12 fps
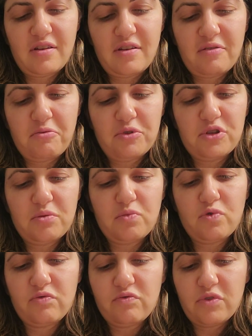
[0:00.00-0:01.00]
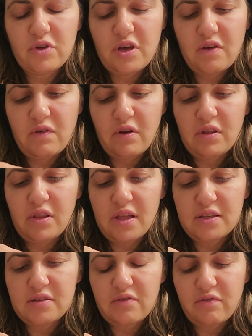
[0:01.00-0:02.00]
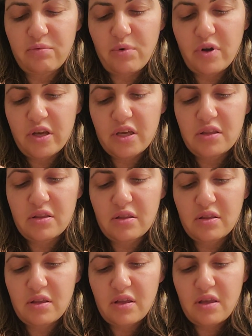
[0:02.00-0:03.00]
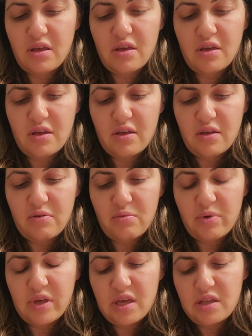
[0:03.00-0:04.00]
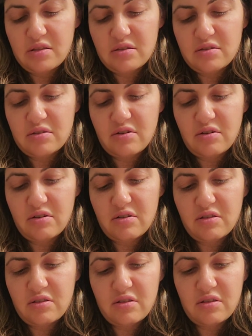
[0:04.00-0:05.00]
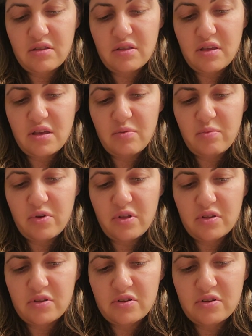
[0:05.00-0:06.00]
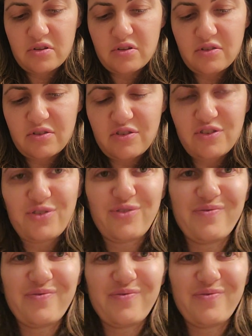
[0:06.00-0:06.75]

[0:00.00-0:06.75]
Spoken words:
Watch a movie, have a glass of wine. Weekend's done. Nail polish done too.